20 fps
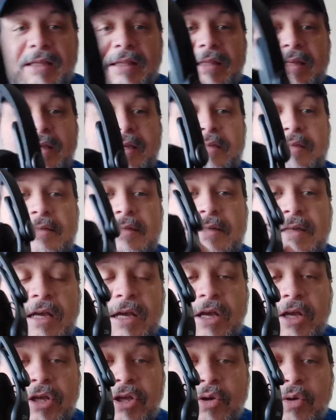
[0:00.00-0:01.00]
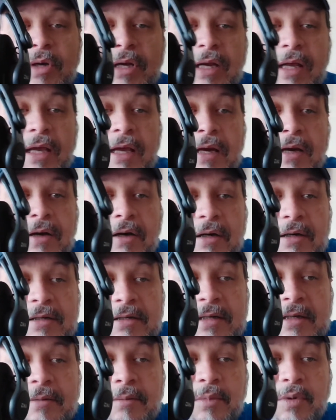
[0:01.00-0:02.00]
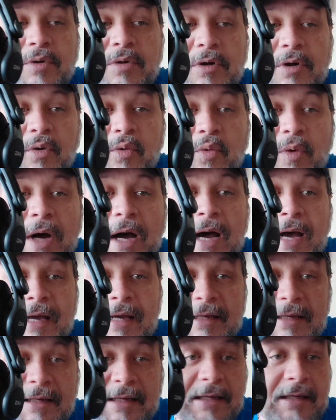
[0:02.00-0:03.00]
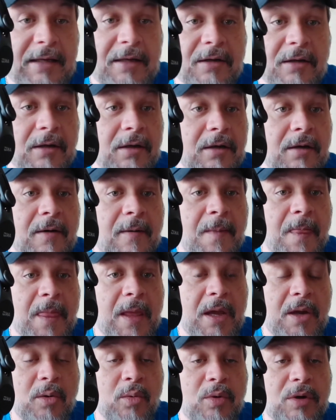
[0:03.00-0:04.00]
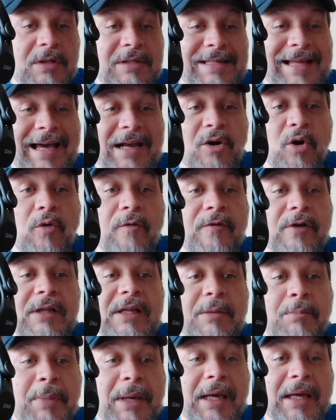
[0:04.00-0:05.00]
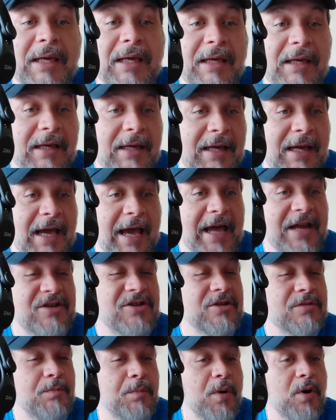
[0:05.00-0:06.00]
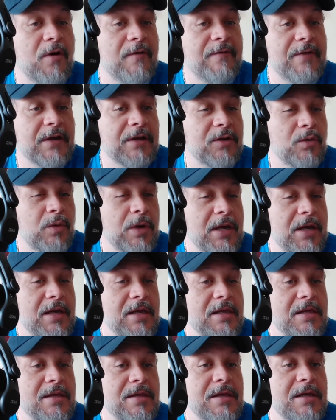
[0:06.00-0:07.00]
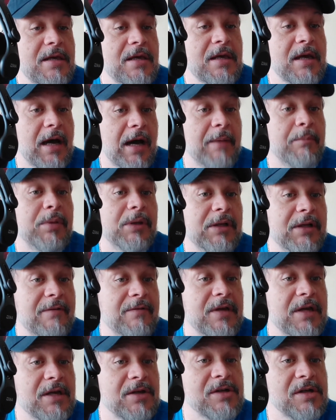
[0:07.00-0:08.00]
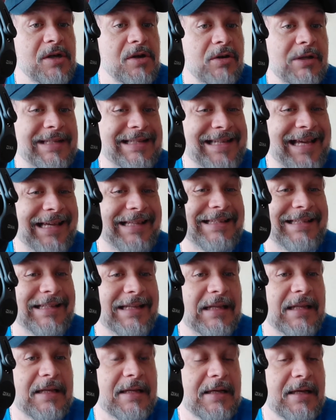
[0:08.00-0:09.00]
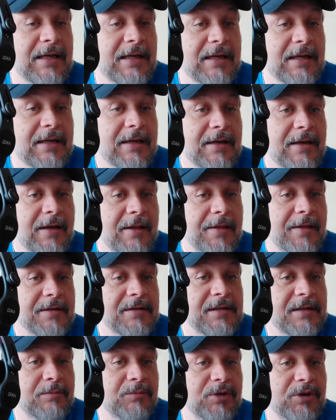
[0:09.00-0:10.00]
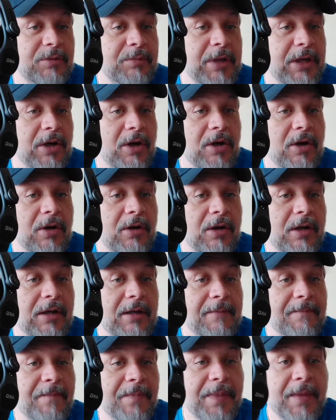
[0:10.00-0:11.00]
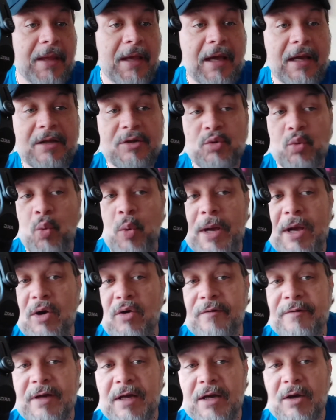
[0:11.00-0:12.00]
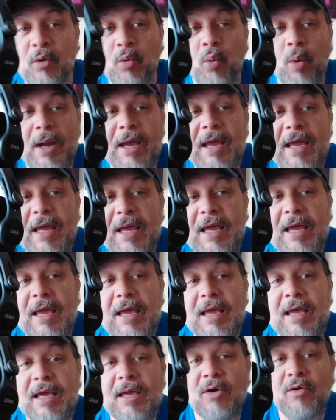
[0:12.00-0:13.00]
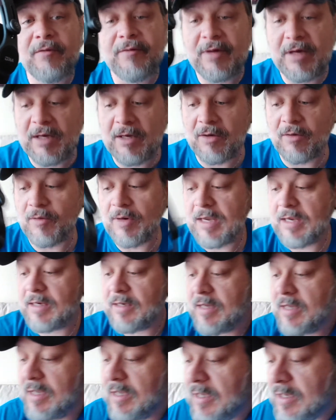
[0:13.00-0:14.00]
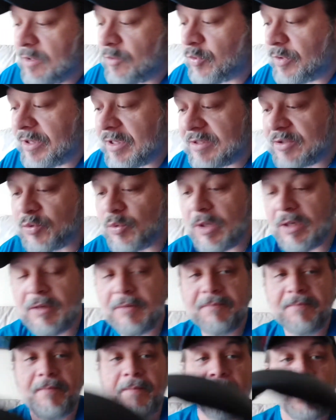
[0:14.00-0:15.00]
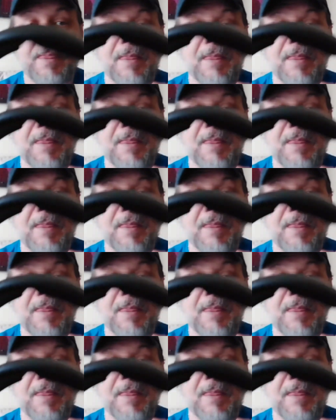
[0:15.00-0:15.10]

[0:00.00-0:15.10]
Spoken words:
like this, you can hear a cymbal, a ride here, where it's not overly pingy. It's just perfect, the way I believe the engineer intended the cymbal to be heard. And it's way over here, right? For this one,